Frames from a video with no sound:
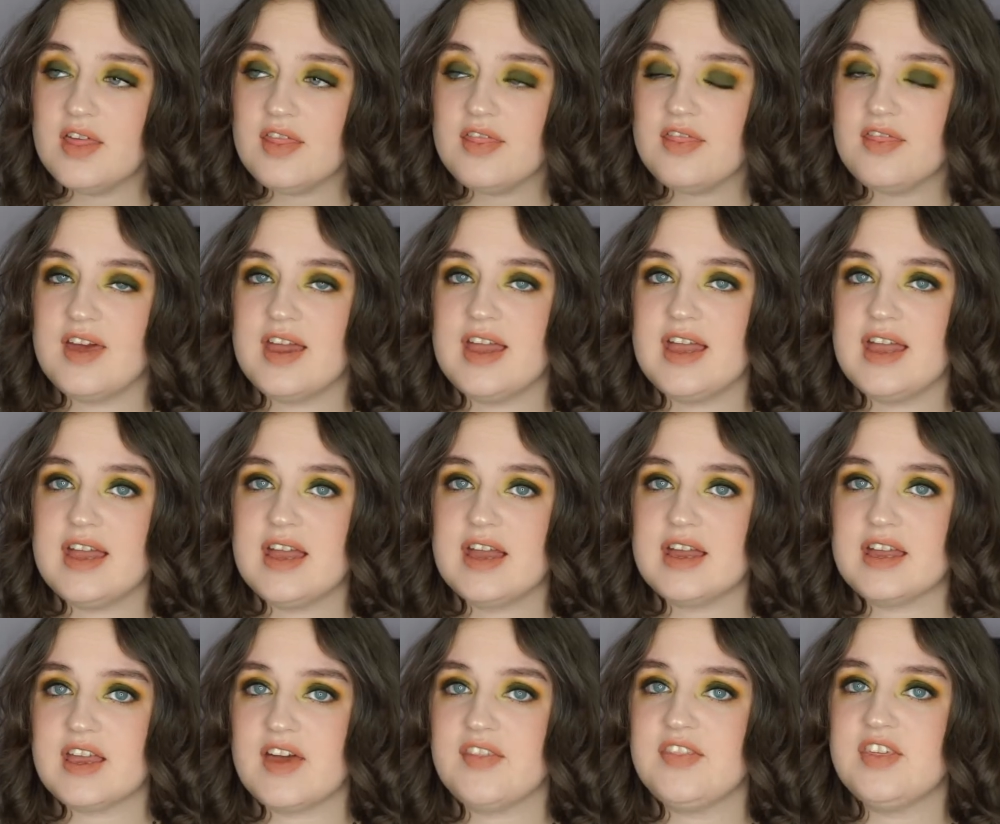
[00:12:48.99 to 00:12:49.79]

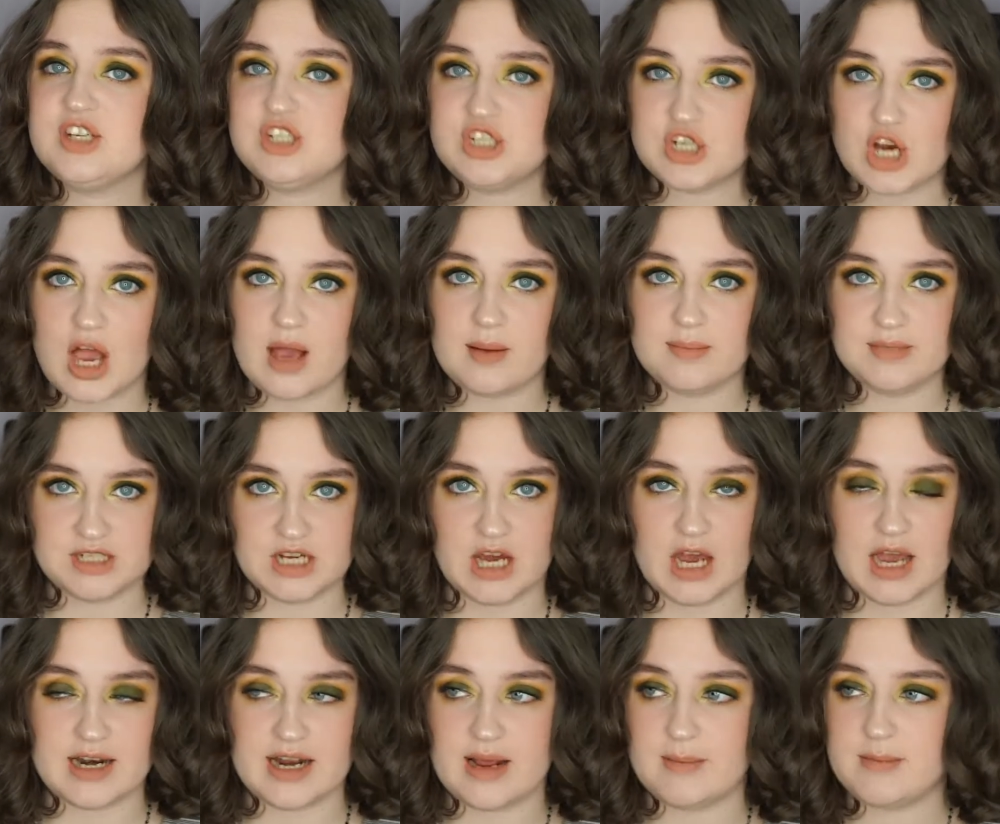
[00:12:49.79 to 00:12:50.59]
They get the job
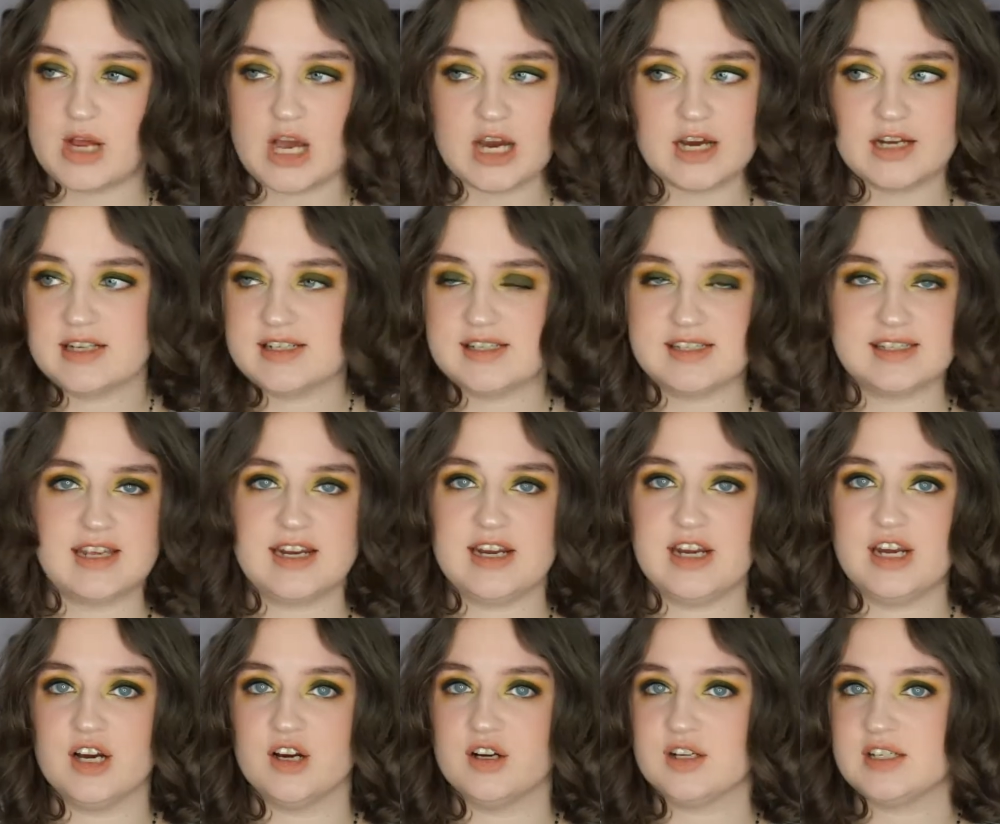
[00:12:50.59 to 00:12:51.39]
done. I'm not going to sit
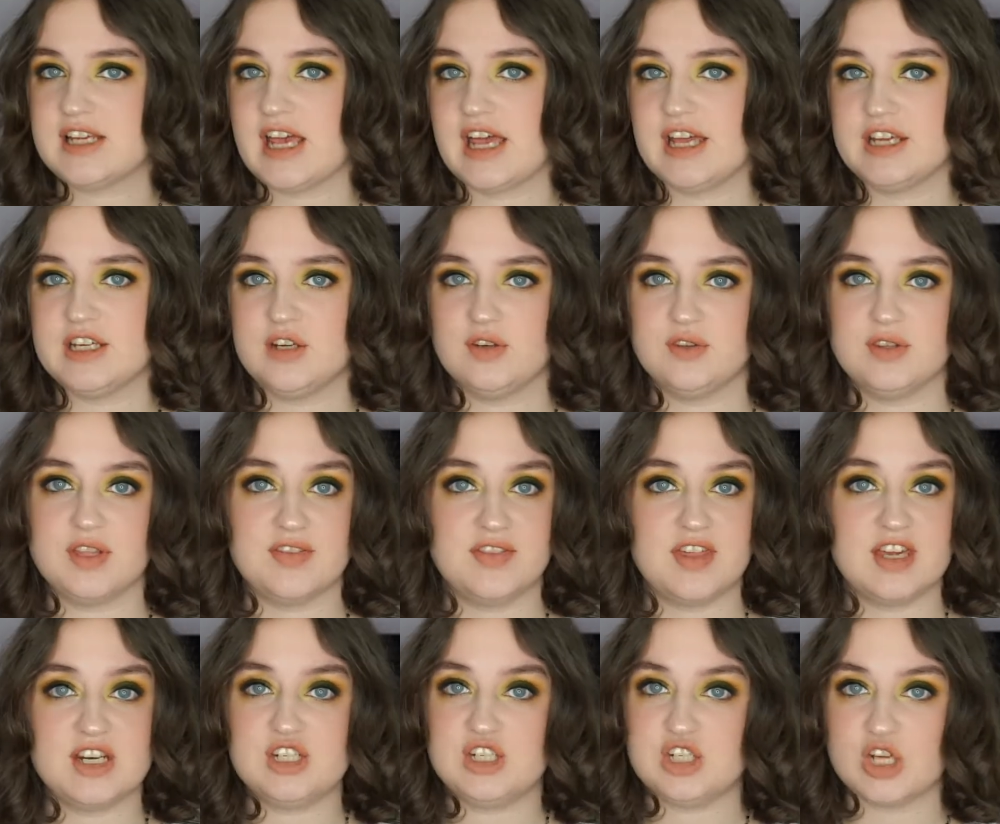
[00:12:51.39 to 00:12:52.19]
here and tell you
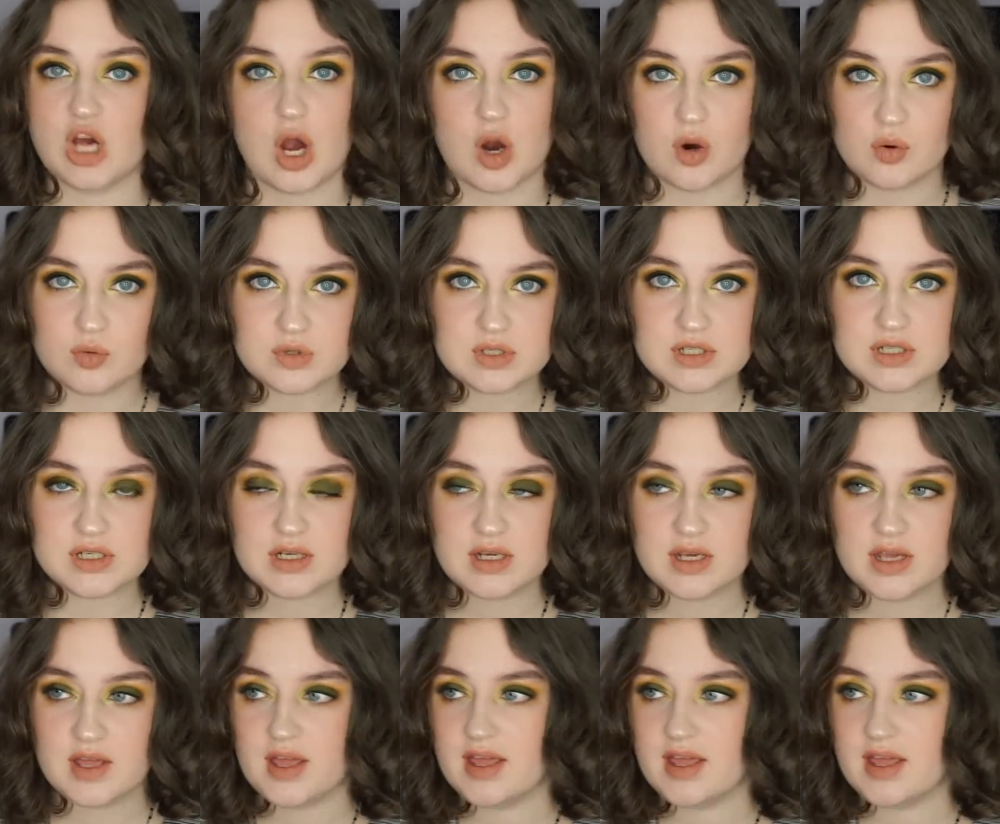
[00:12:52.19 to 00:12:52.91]
that they don't.